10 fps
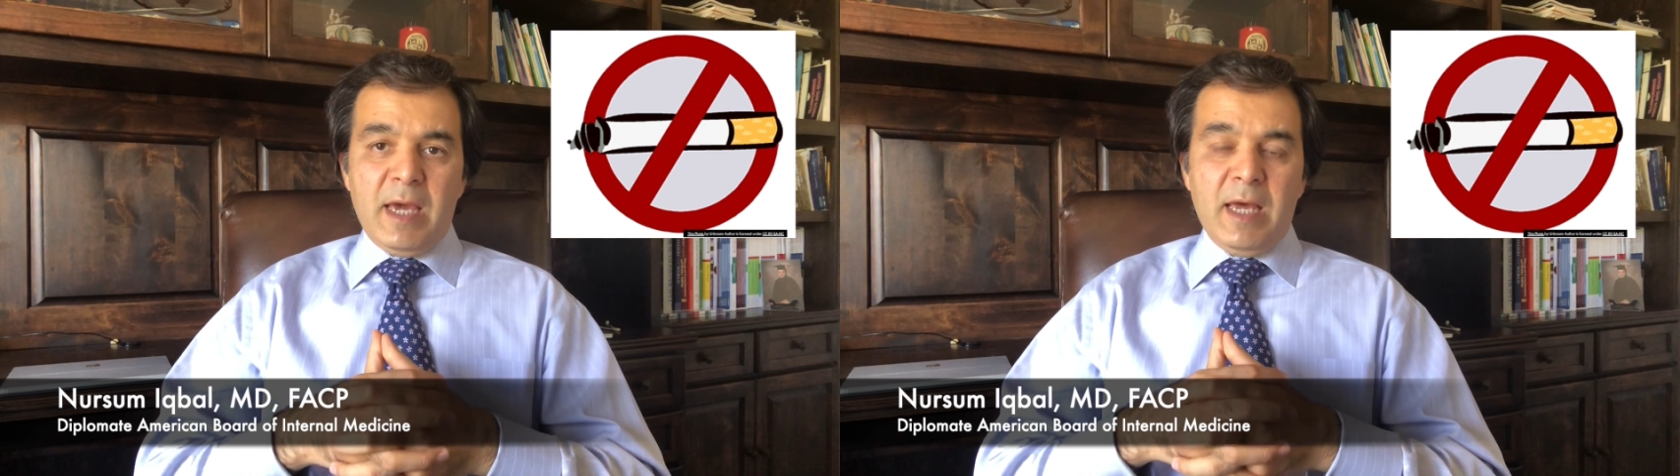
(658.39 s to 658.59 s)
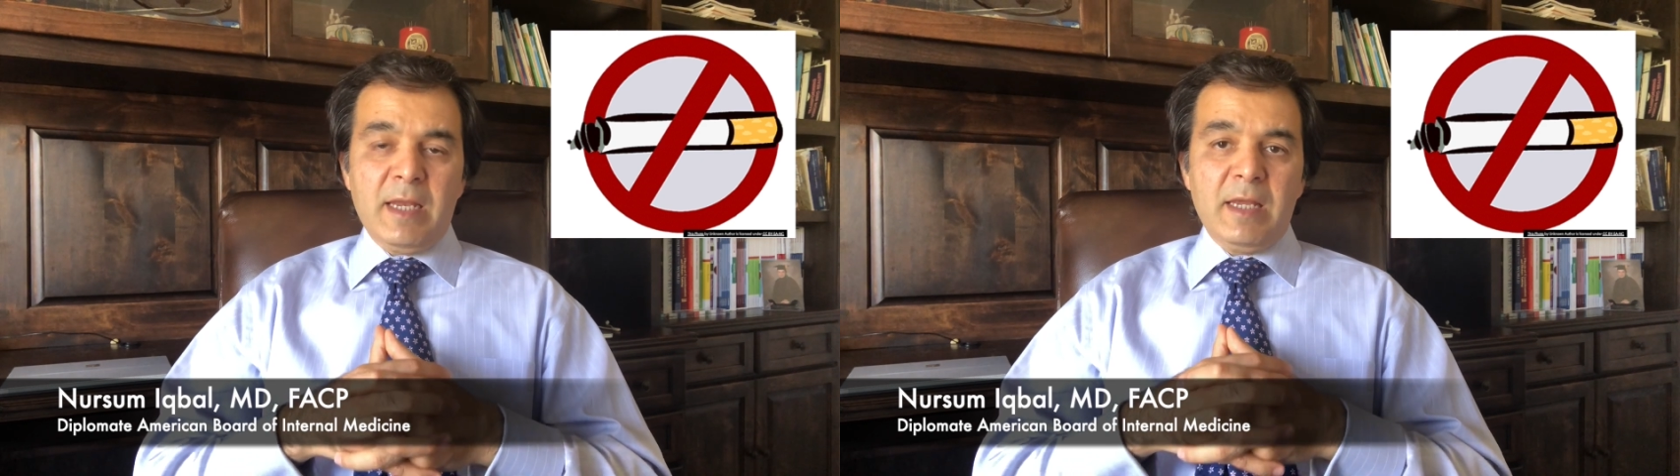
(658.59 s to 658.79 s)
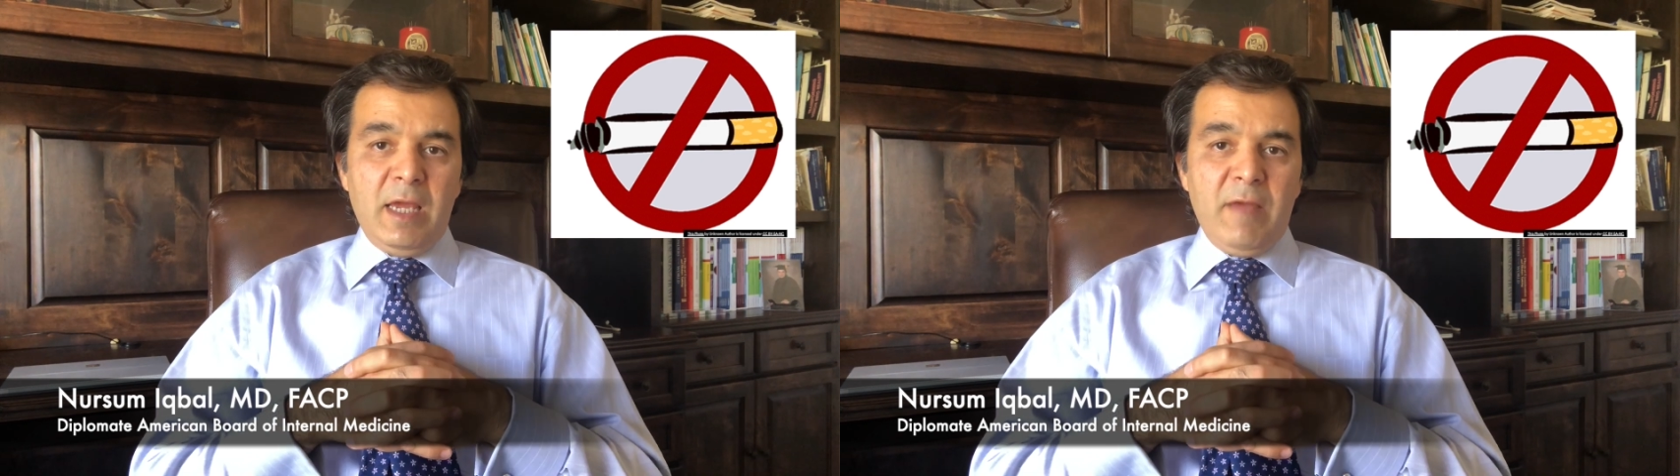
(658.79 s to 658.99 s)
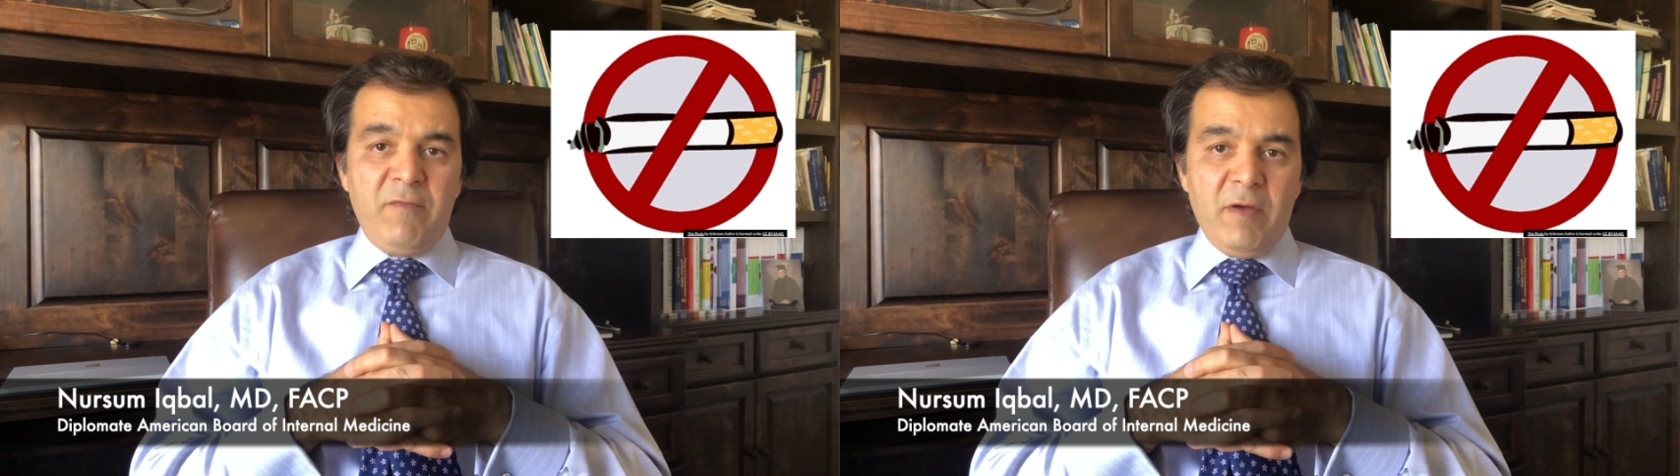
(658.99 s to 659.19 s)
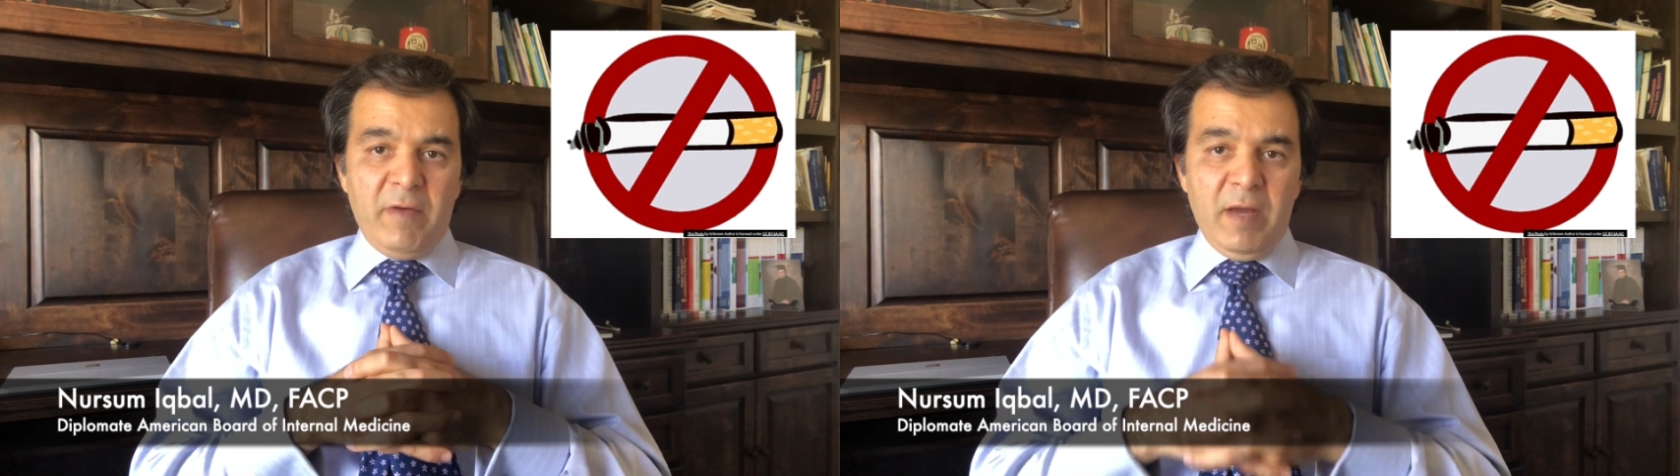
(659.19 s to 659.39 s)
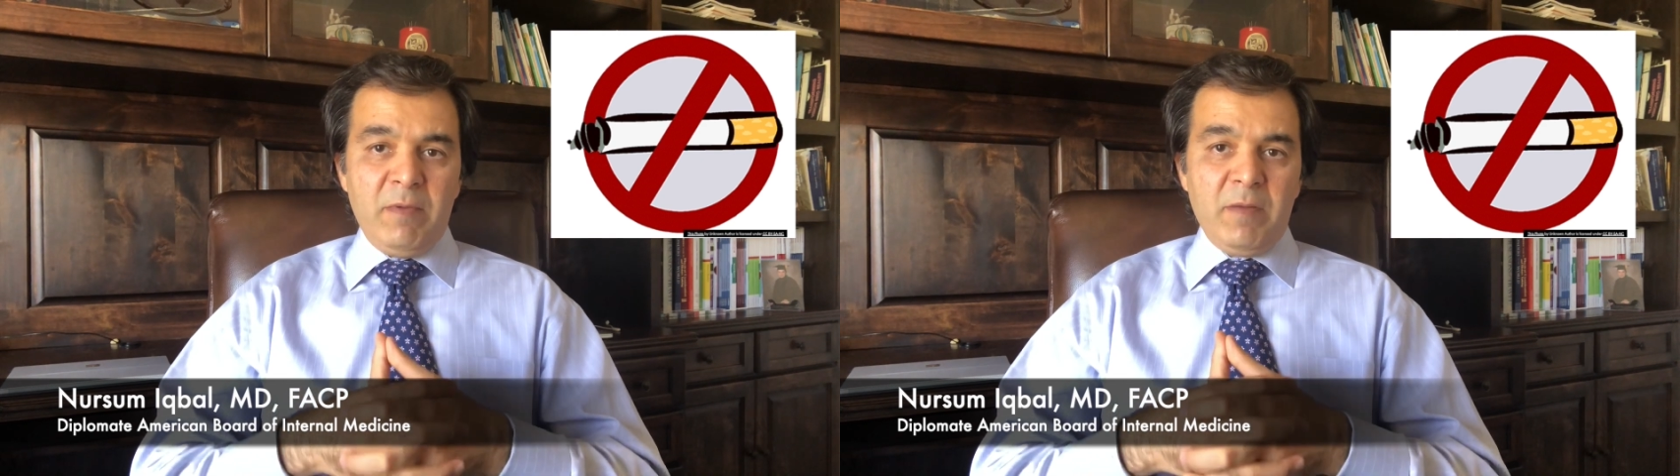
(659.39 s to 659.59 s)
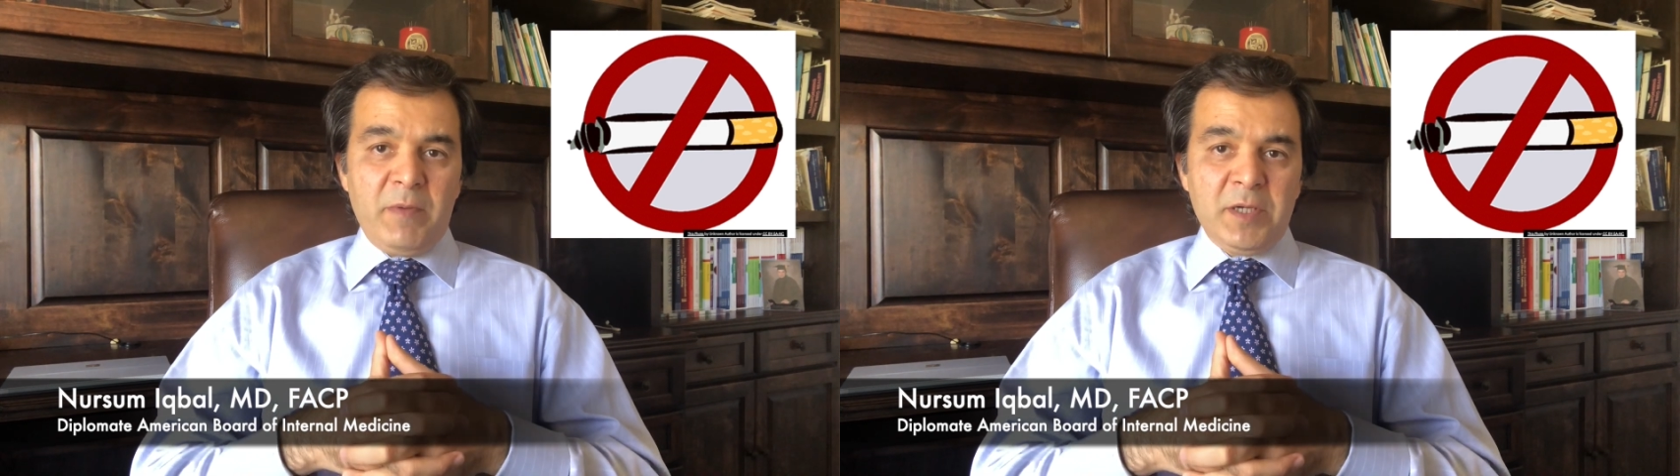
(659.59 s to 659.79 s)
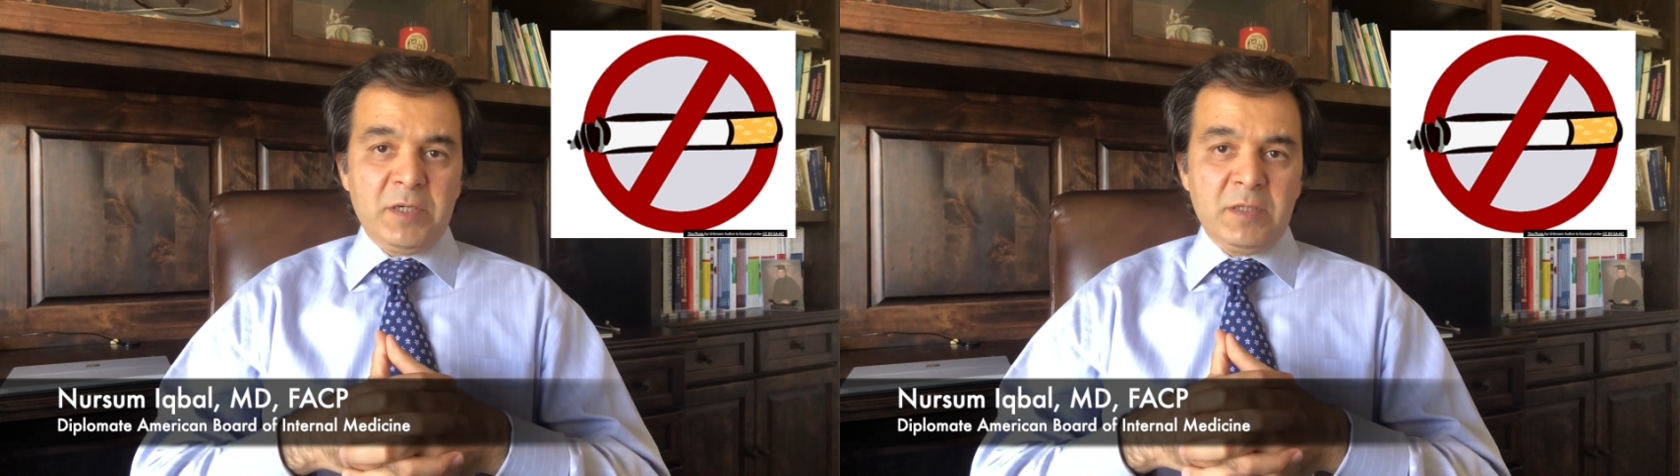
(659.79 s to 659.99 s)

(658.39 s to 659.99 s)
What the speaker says: And if you have high blood pressure,